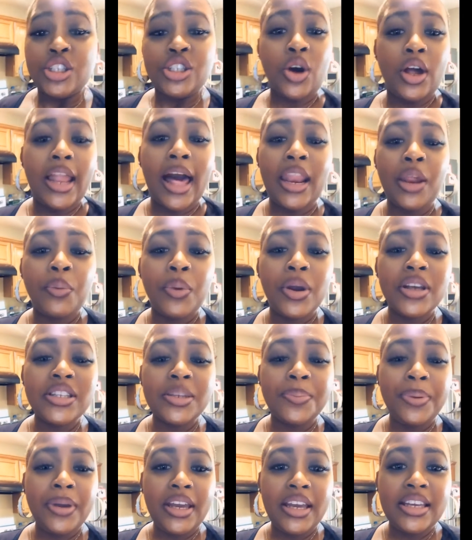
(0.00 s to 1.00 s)
So a lot of
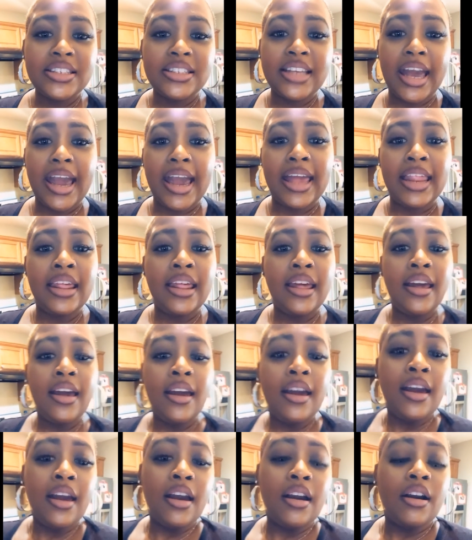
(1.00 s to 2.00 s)
recipes that,
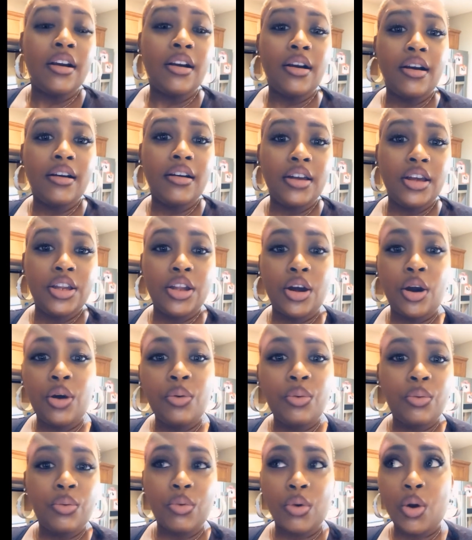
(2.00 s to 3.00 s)
you
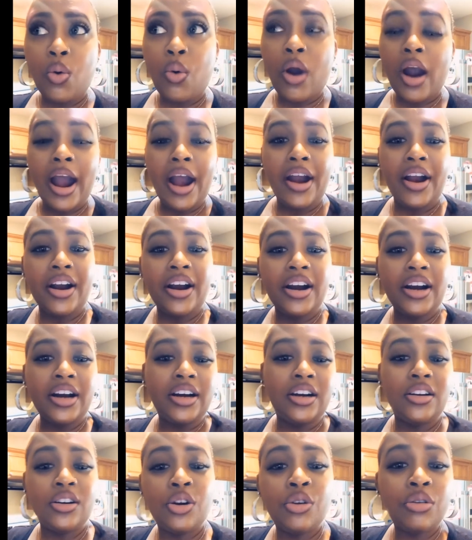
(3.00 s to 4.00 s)
know, require
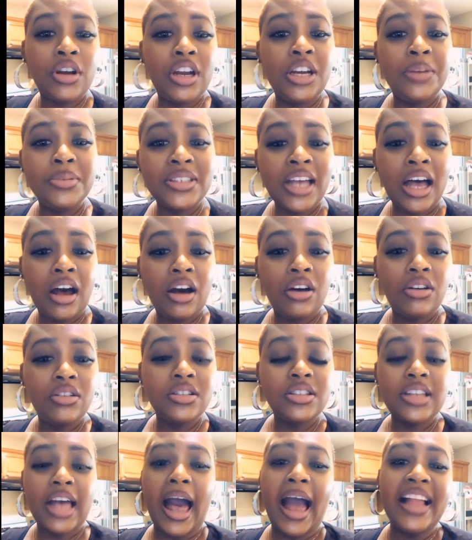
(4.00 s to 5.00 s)
a cream
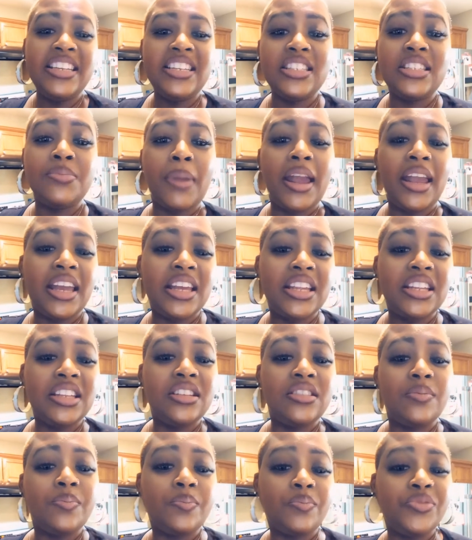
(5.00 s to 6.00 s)
sauce, I just make it
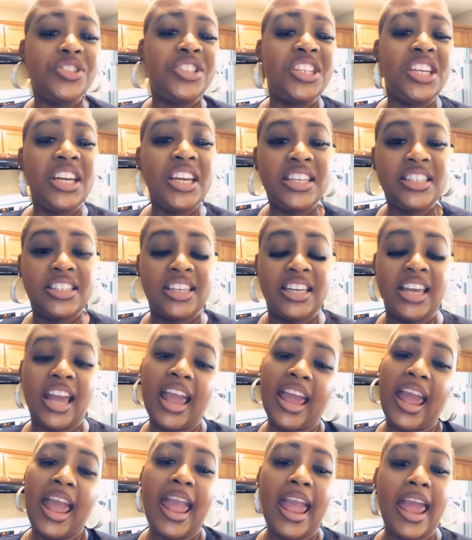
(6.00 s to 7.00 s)
cheesy
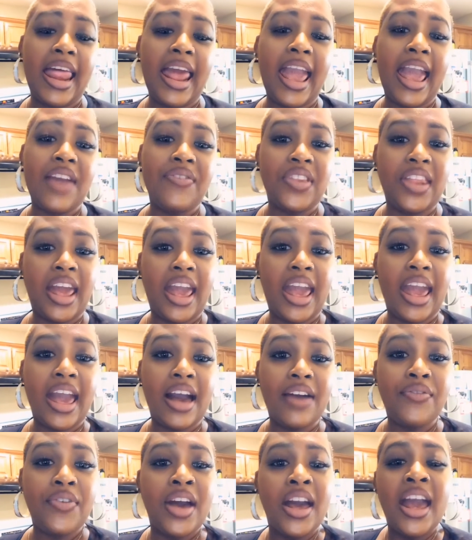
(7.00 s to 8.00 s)
and add half and
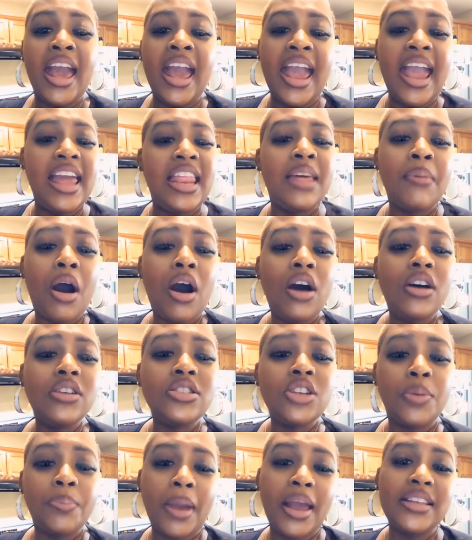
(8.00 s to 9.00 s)
half, and it
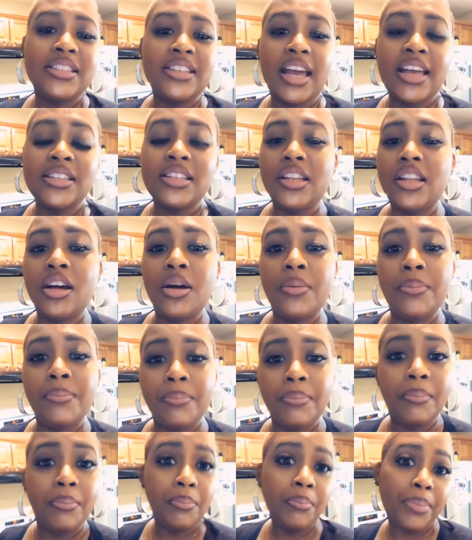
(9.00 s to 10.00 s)
also makes it taste a little
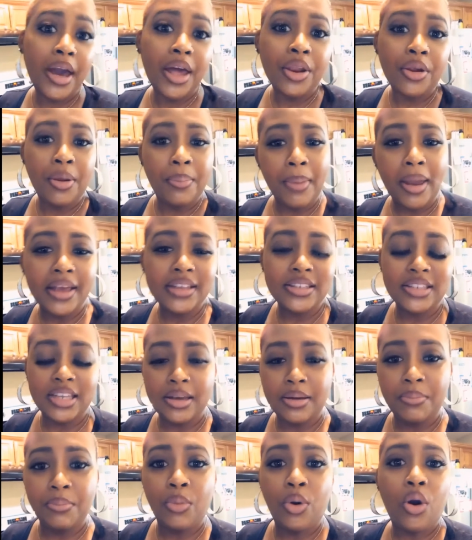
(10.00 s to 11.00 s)
better. It makes
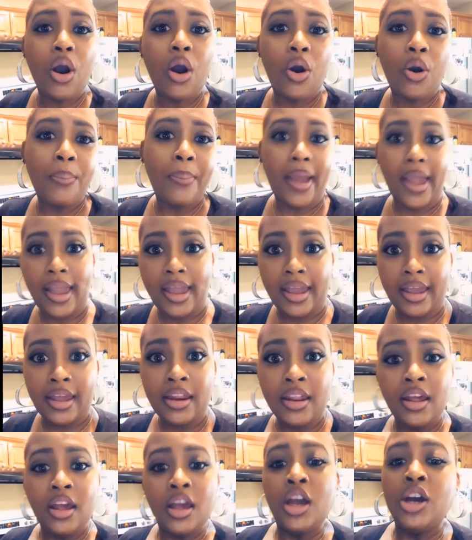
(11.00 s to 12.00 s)
it more homemade,
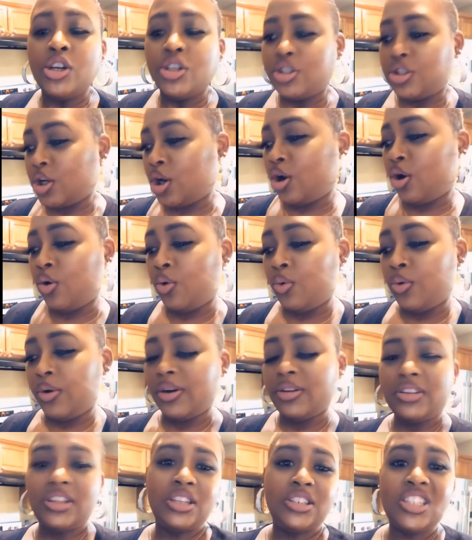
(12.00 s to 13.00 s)
so
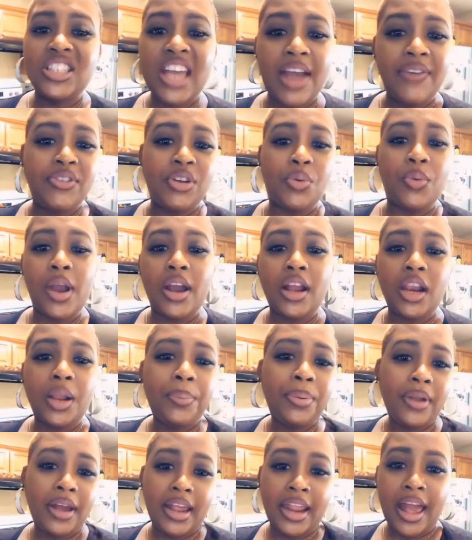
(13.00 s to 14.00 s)
than just having a regular
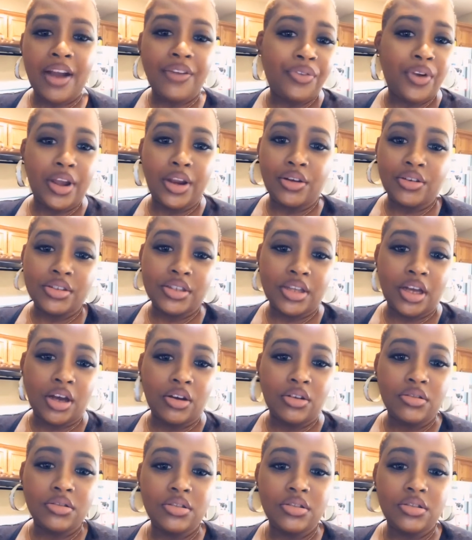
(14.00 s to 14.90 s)
plain alfredo sauce.